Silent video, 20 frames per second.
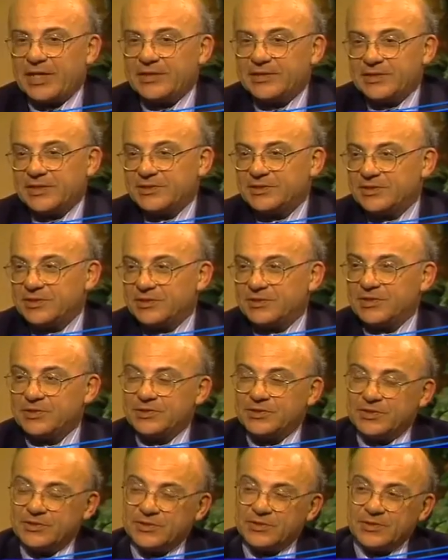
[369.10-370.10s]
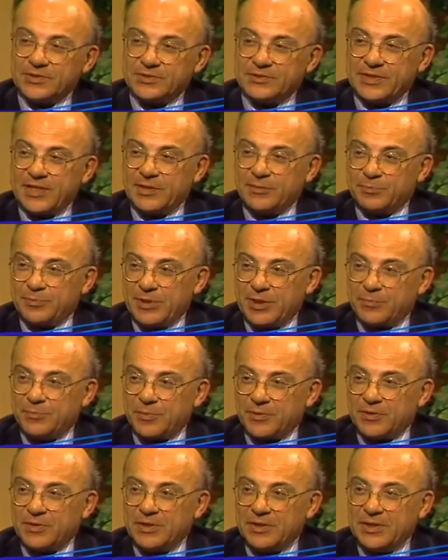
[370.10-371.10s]
like this, that there's 10
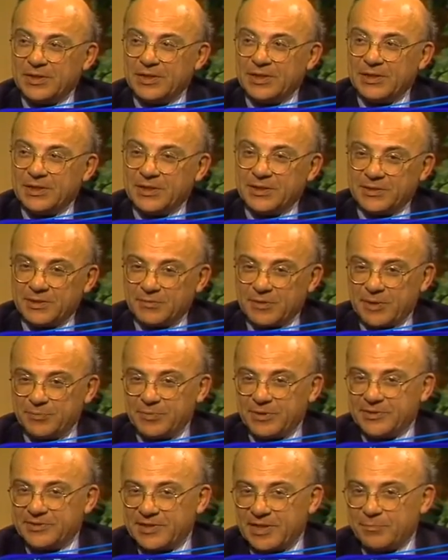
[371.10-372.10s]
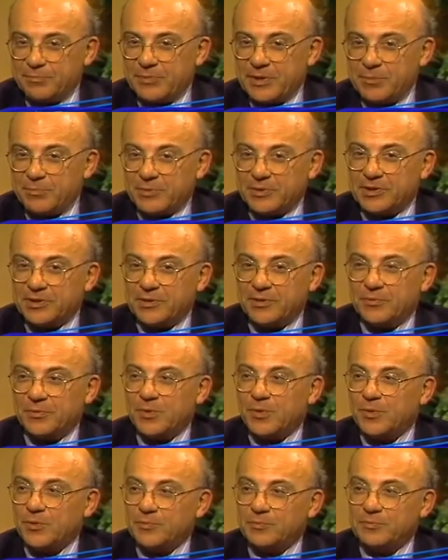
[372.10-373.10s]
people, there might be 10 people in the
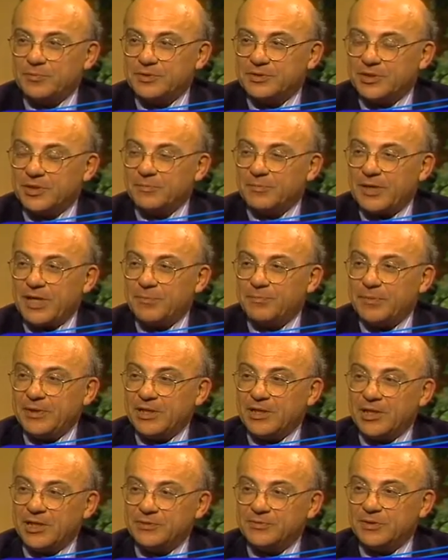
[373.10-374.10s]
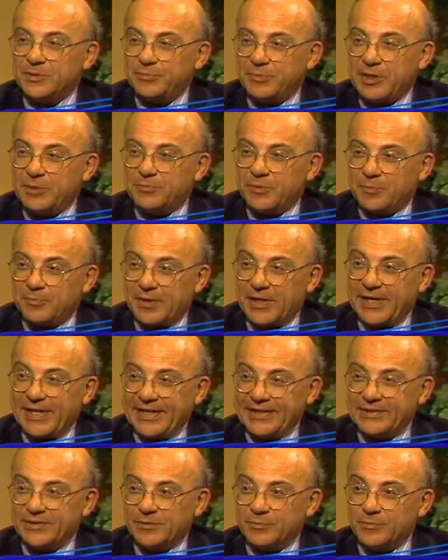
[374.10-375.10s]
room, but there might be 100 people
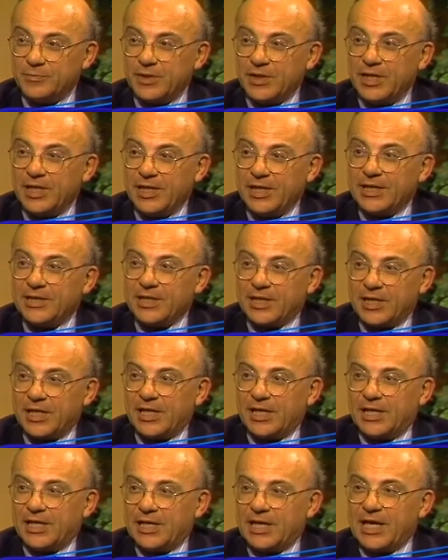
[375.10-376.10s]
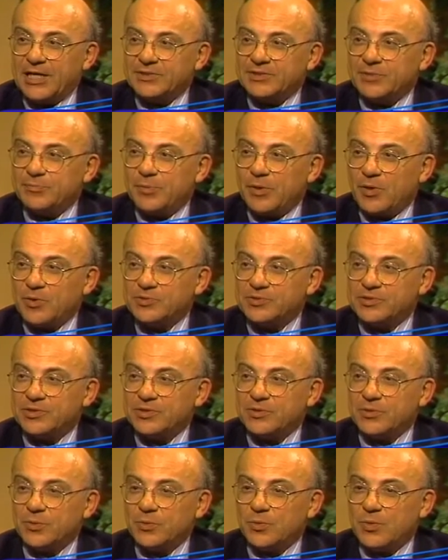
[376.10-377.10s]
behind them, as opposed
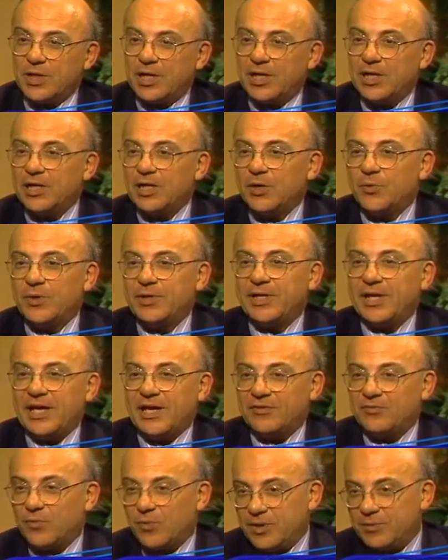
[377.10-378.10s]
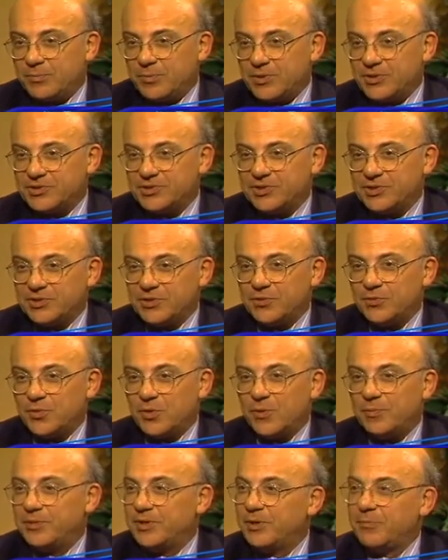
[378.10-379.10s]
to when you have one person in the
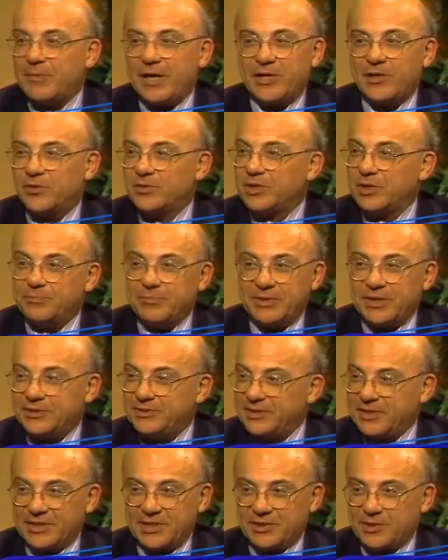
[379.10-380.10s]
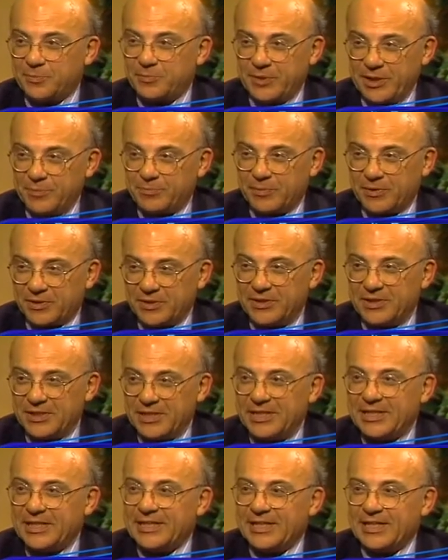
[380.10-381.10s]
room and there might only be 10 other people.
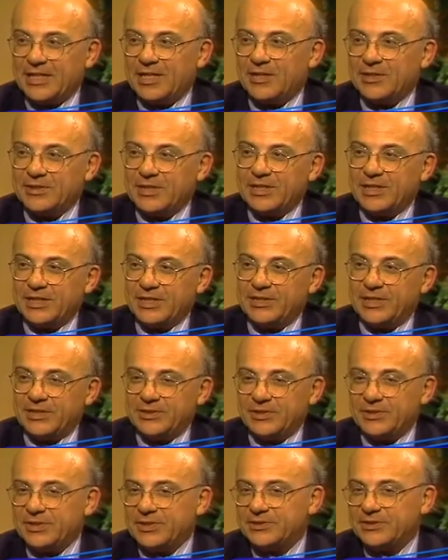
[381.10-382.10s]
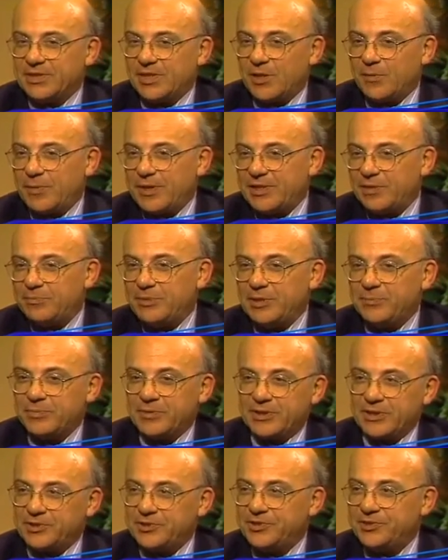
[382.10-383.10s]
You know, you can tell by the
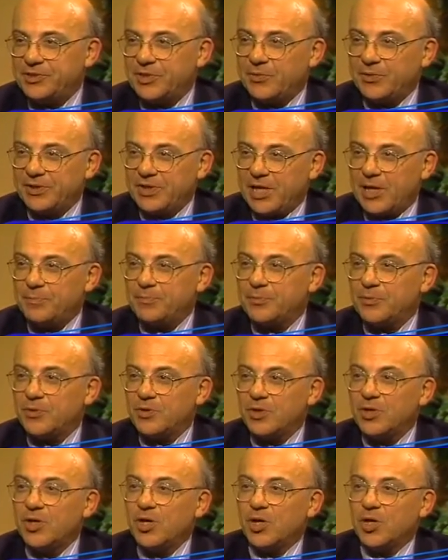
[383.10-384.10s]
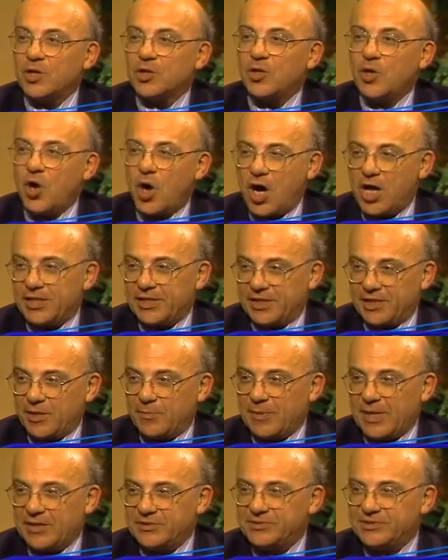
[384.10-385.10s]
people that's showing up or calling
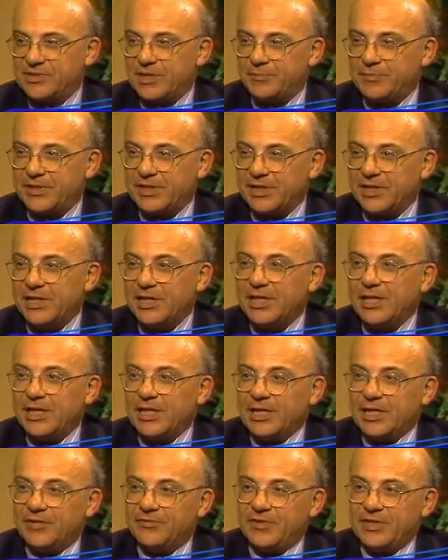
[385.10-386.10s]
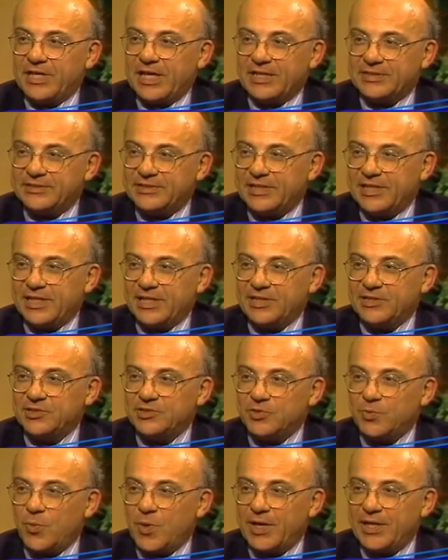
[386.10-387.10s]
about something. If you got
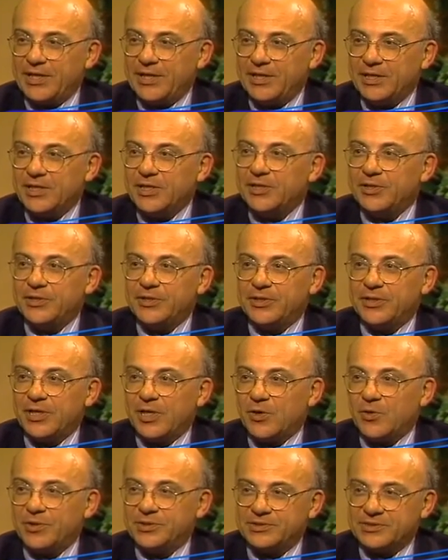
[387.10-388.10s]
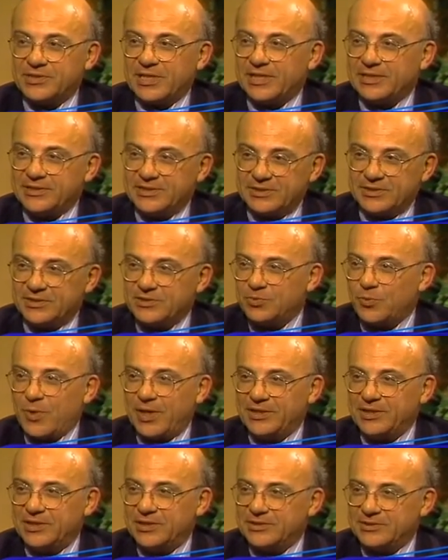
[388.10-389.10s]
10, 20, you know it's like
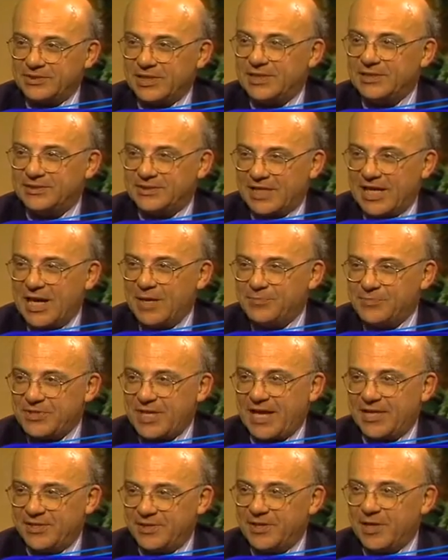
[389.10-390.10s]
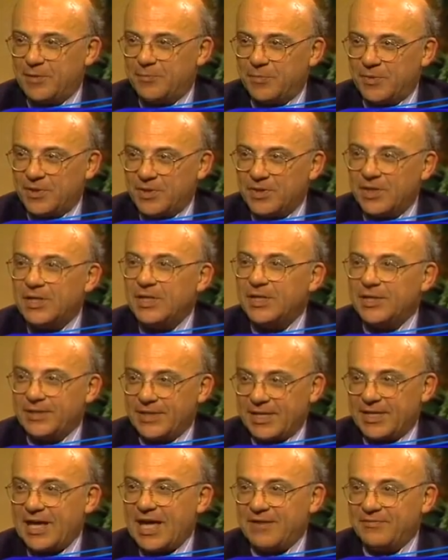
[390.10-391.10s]
10 times that number
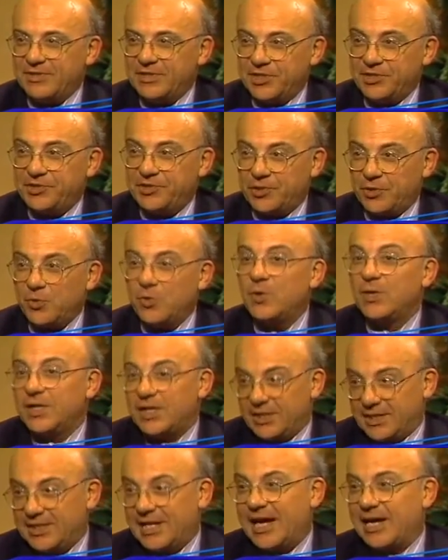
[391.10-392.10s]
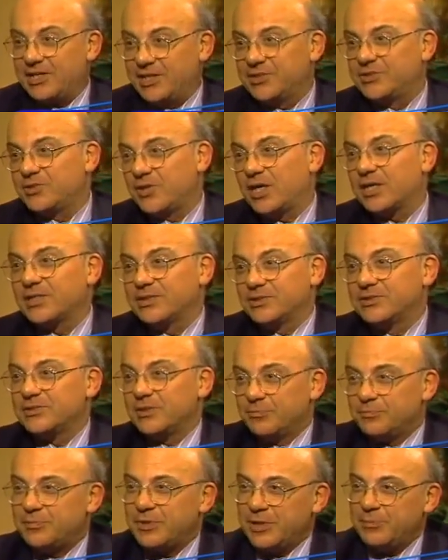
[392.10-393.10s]
that have an issue, and now you're talking to
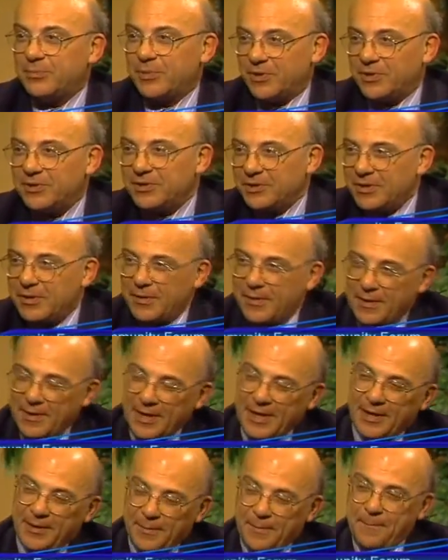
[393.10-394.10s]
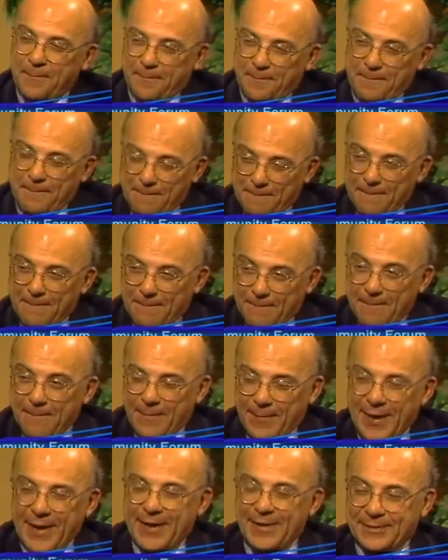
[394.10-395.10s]
some people. And you need to be
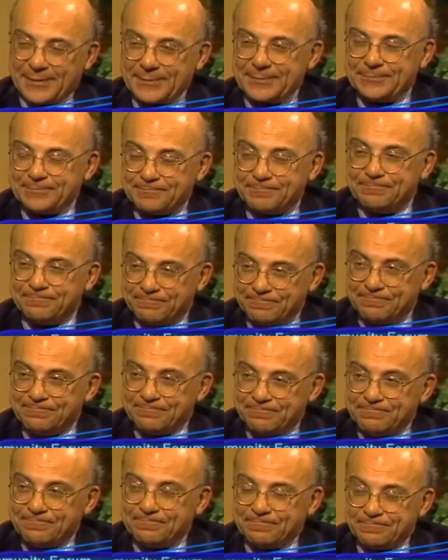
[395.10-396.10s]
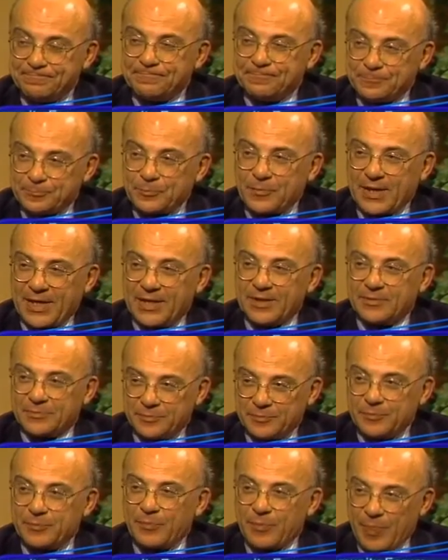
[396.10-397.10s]
in tune to that
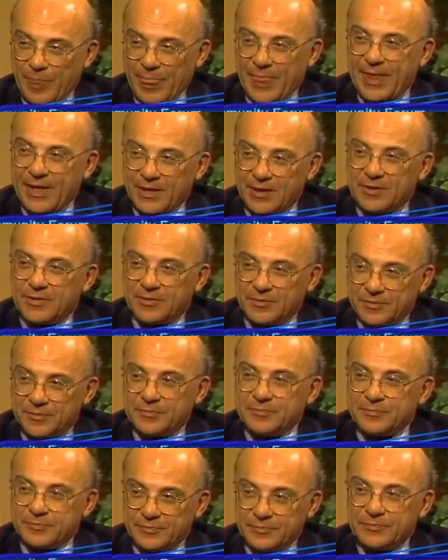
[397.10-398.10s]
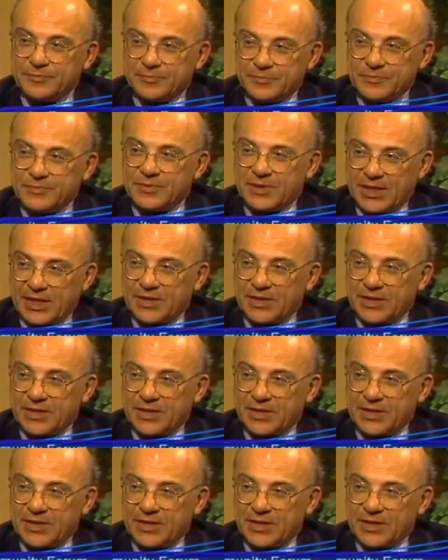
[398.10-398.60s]
to see where that's going to take you.